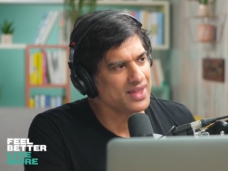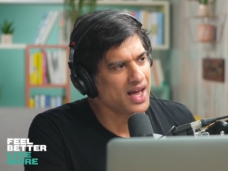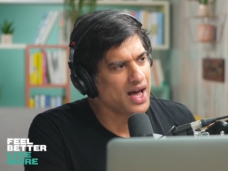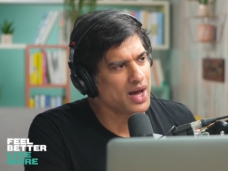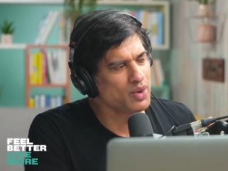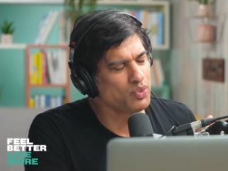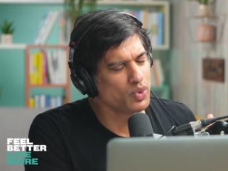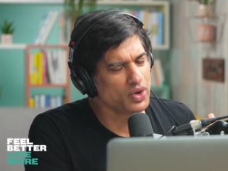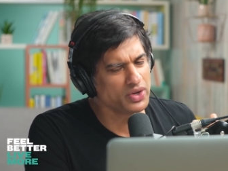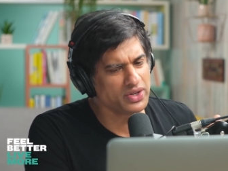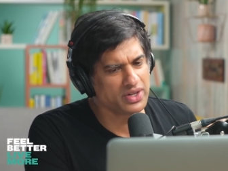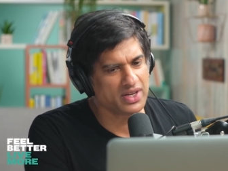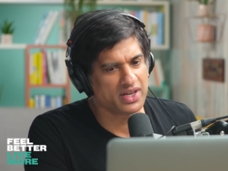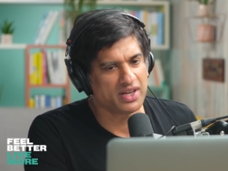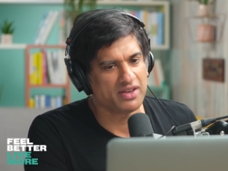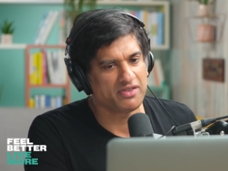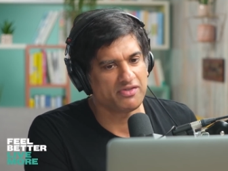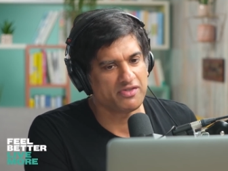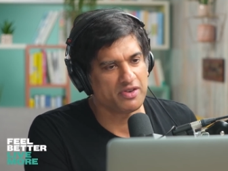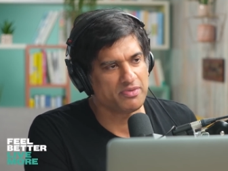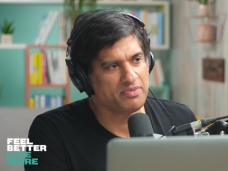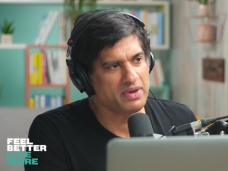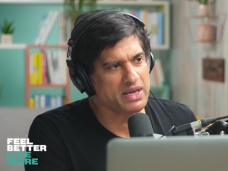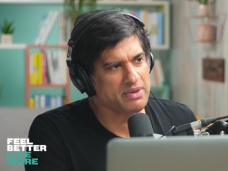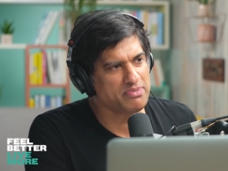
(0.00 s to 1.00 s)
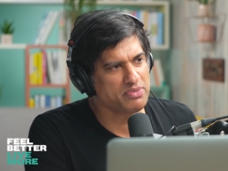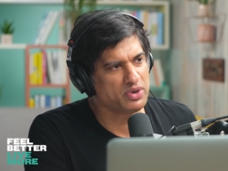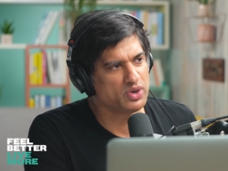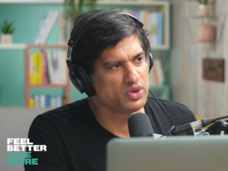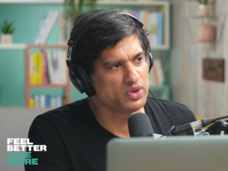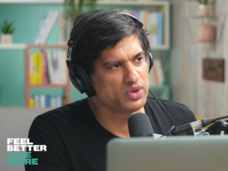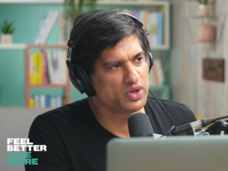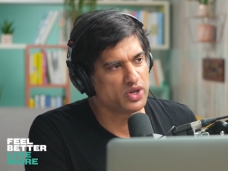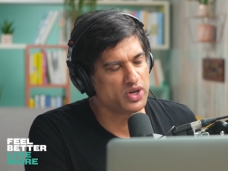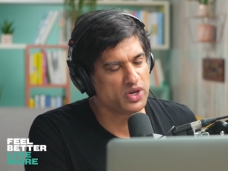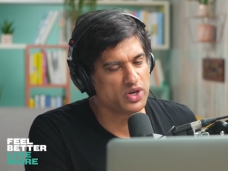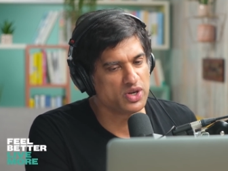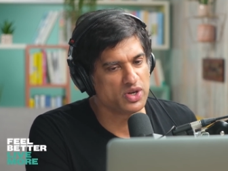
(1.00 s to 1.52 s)
I wonder, for
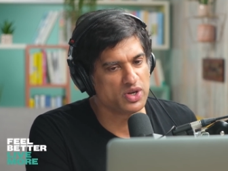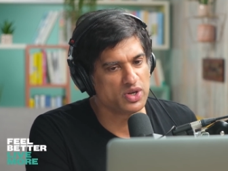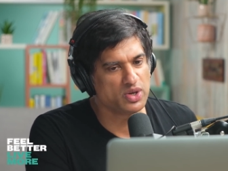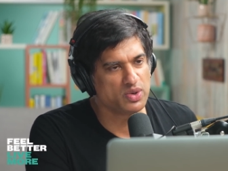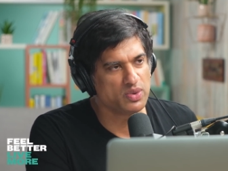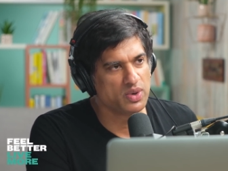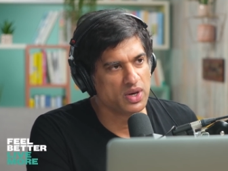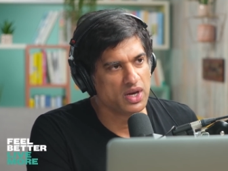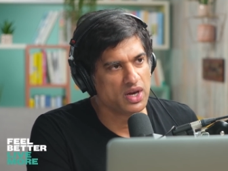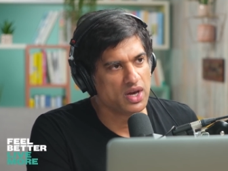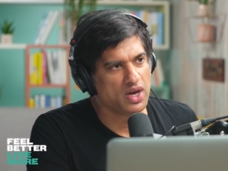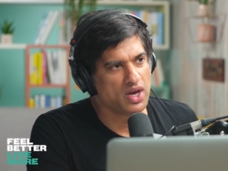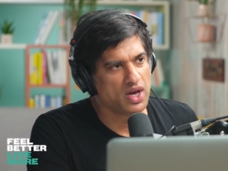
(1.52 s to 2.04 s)
people who